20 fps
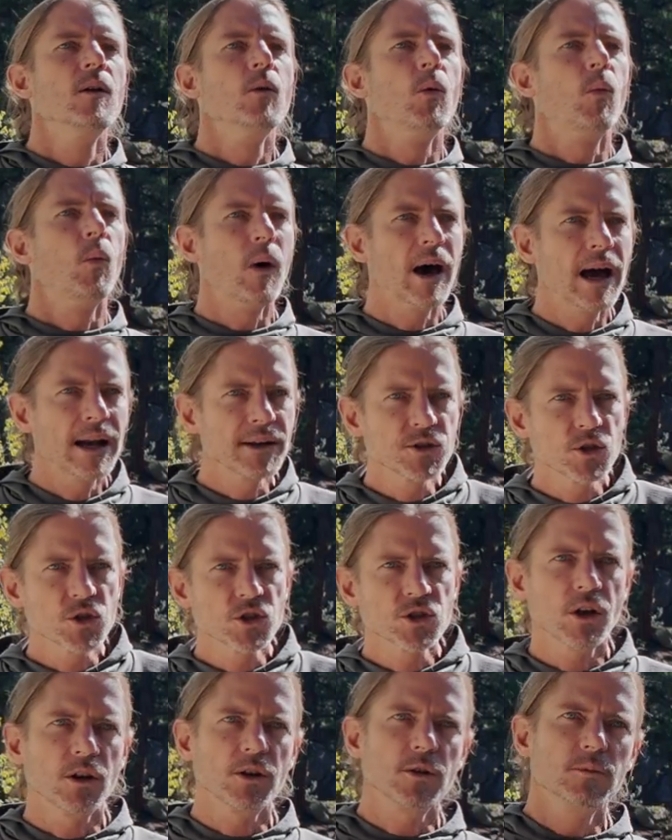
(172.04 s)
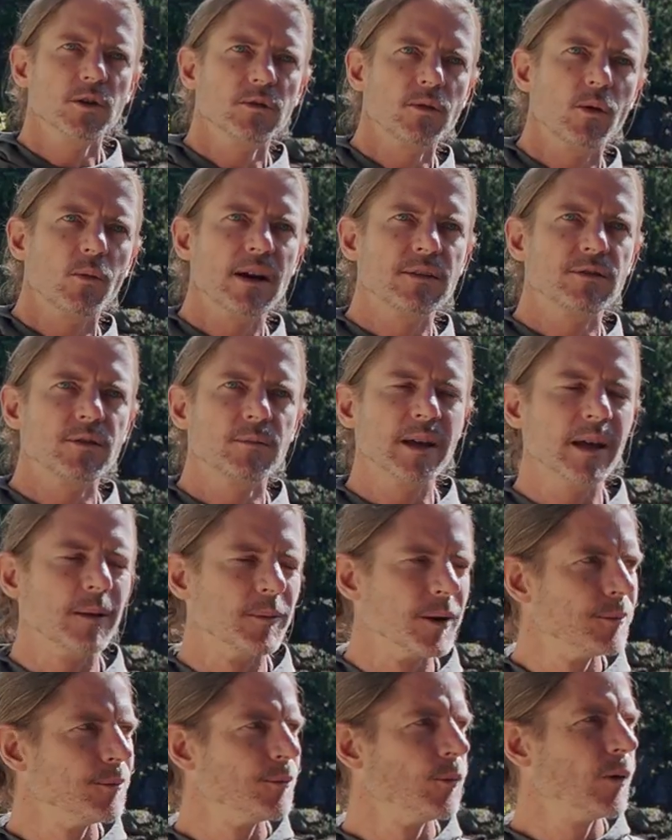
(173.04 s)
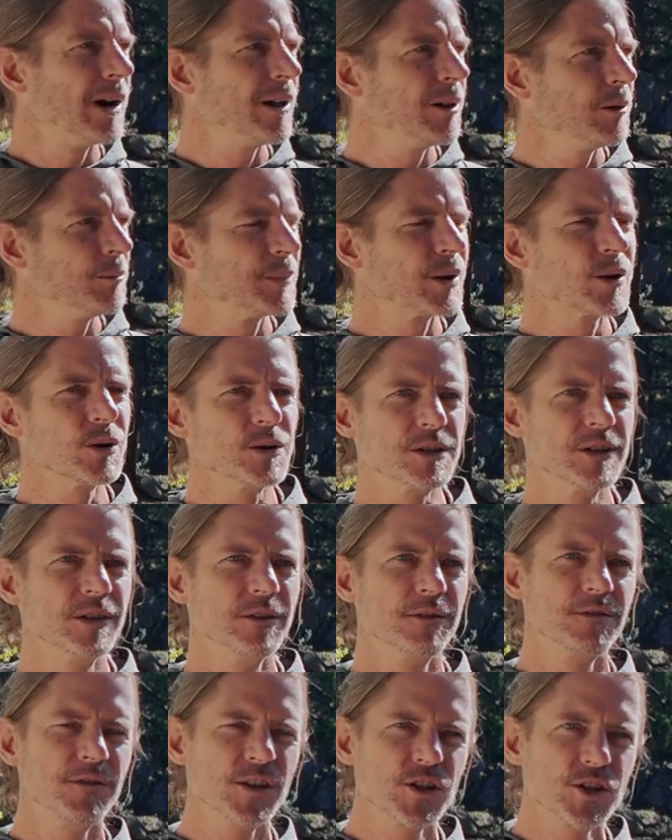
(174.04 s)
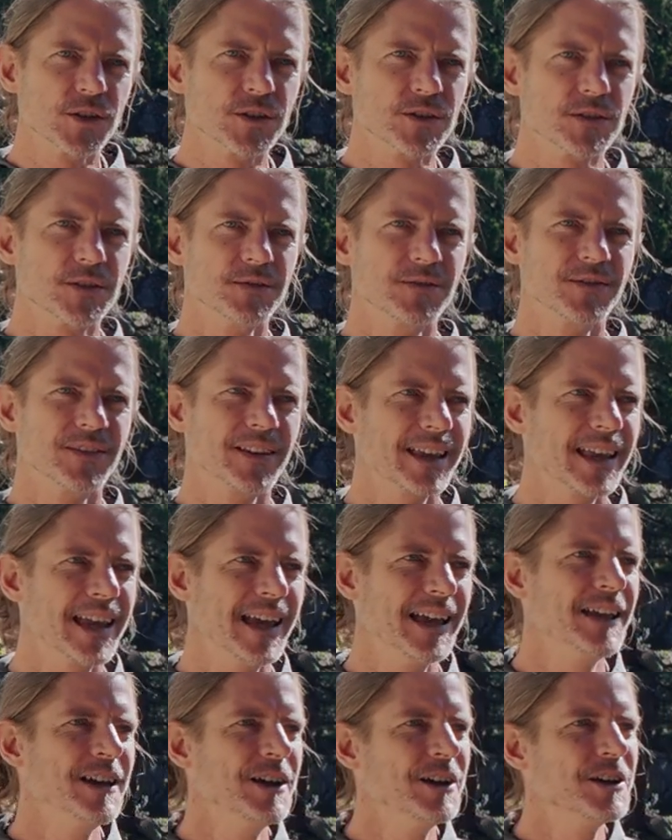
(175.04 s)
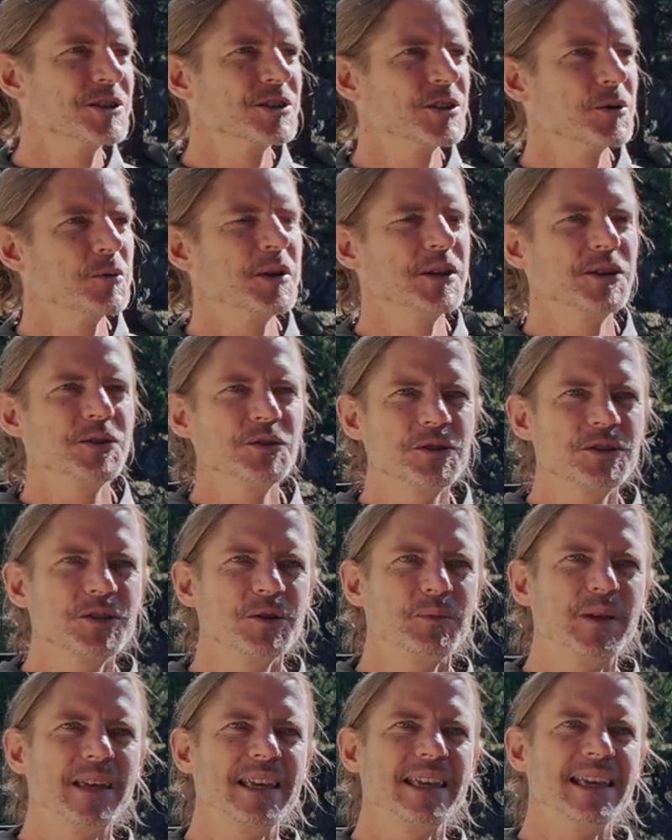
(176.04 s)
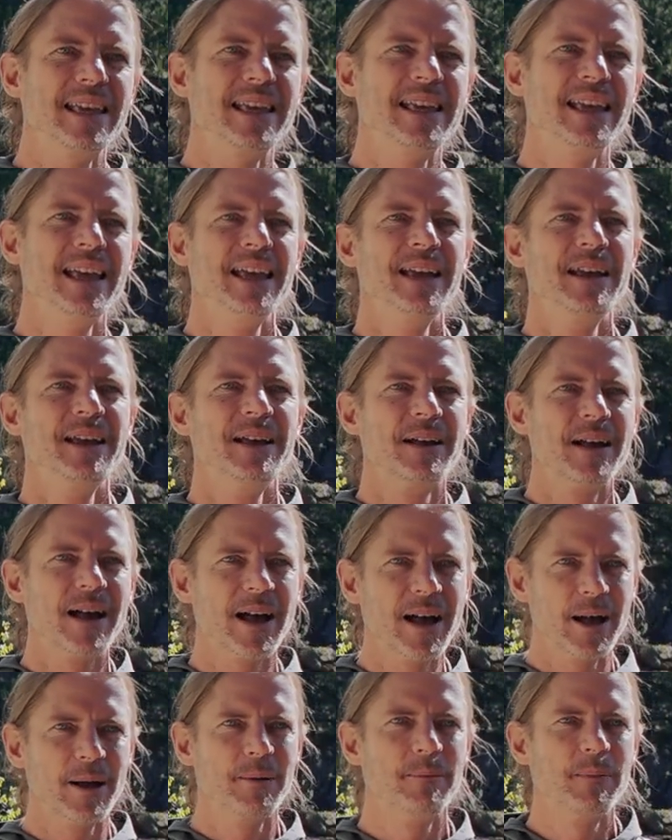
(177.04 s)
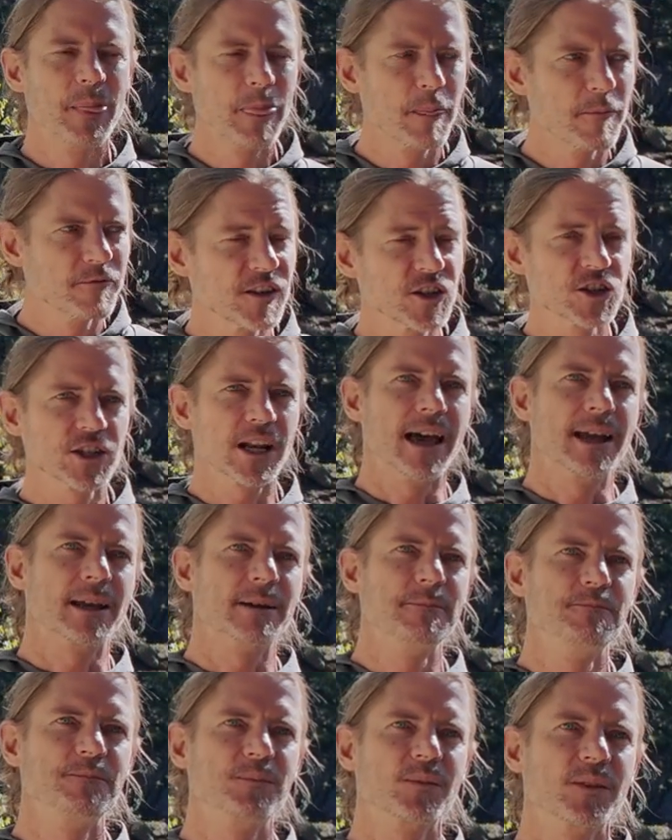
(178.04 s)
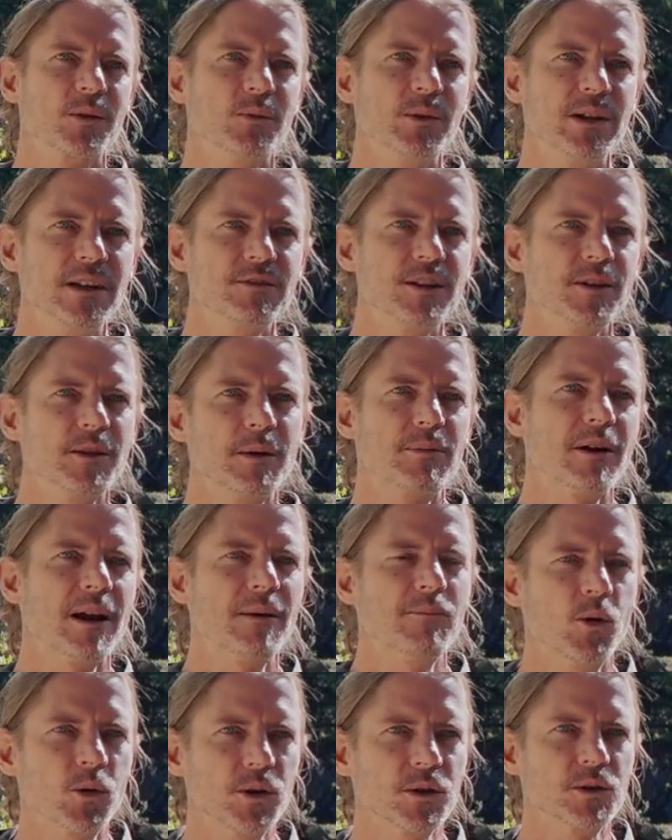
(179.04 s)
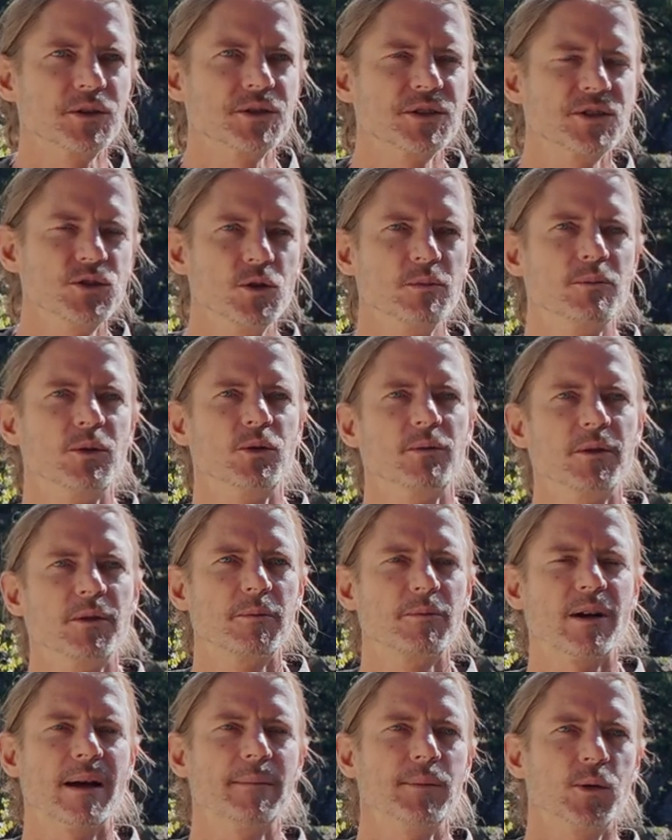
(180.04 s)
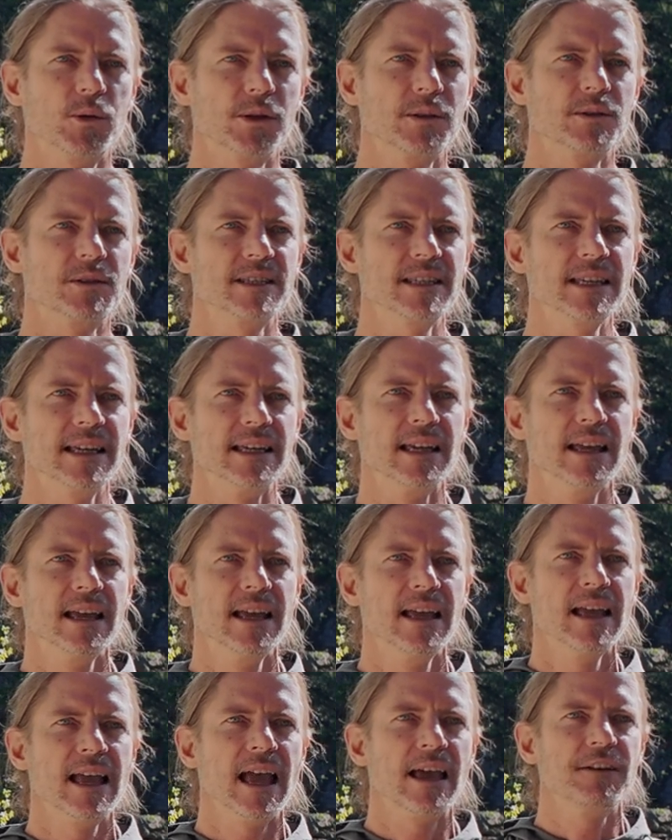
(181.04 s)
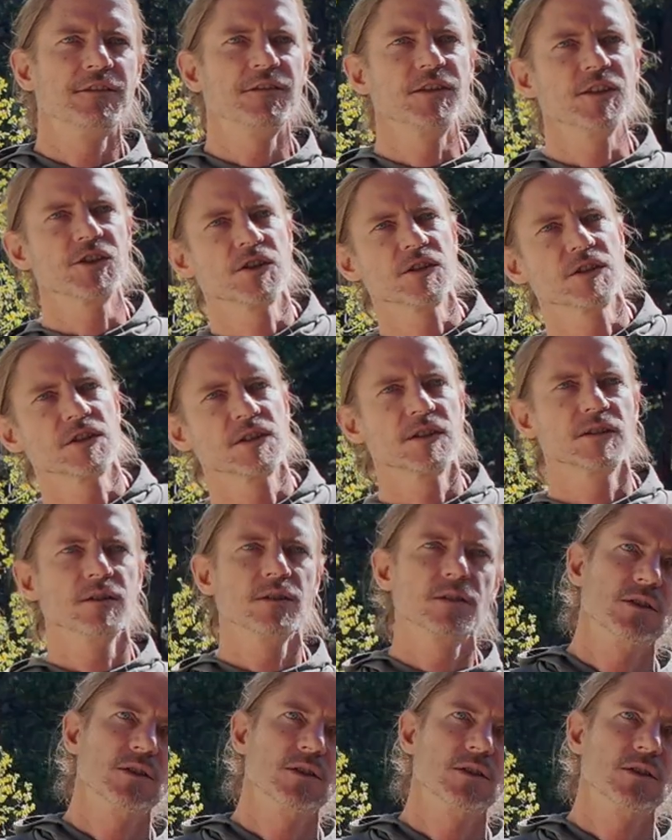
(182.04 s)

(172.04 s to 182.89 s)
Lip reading: Why did your shoulder move away from hip? Well, because fishes. Okay, so we used to be fish-like. We lived in the primordial soup, or primordial sea, and fishes